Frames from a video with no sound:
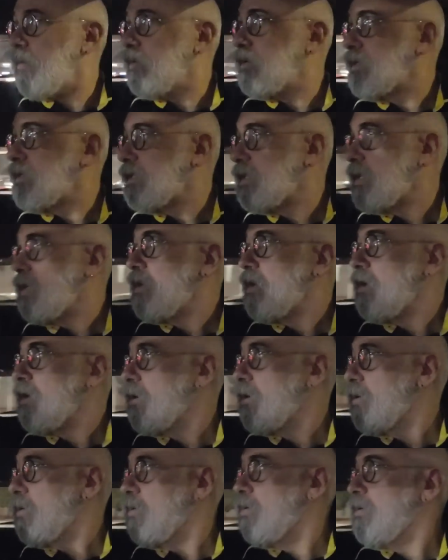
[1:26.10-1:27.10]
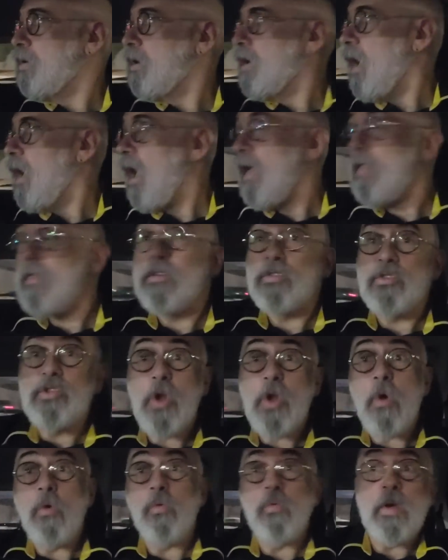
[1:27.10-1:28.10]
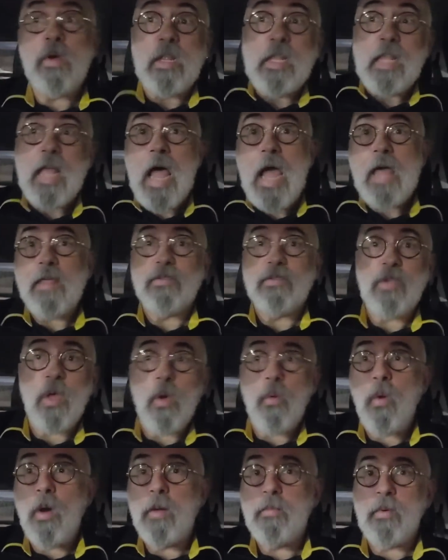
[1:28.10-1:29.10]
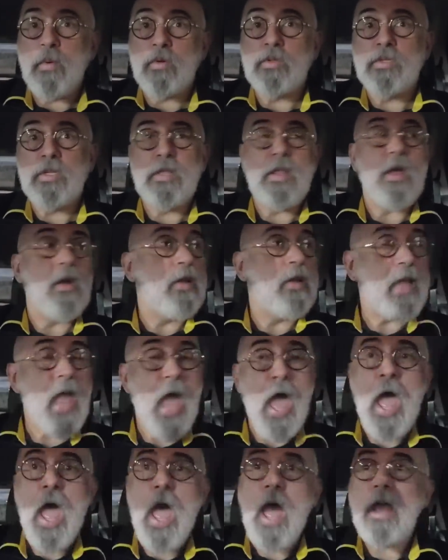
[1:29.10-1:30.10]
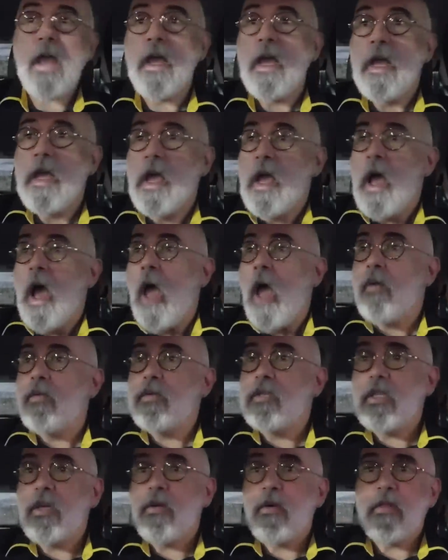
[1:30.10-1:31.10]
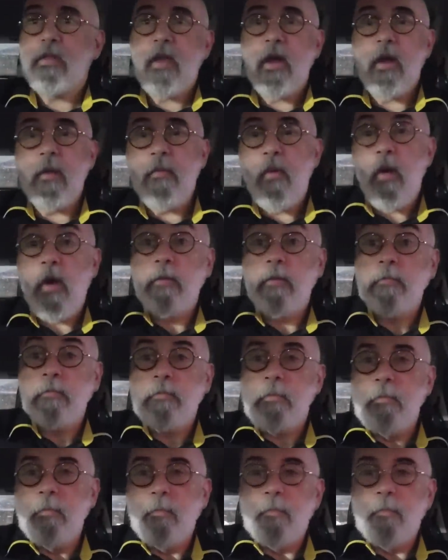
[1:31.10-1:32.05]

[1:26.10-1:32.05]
I will see you, and there's no real line. There's only one person there. Yay! I will see you at the airport.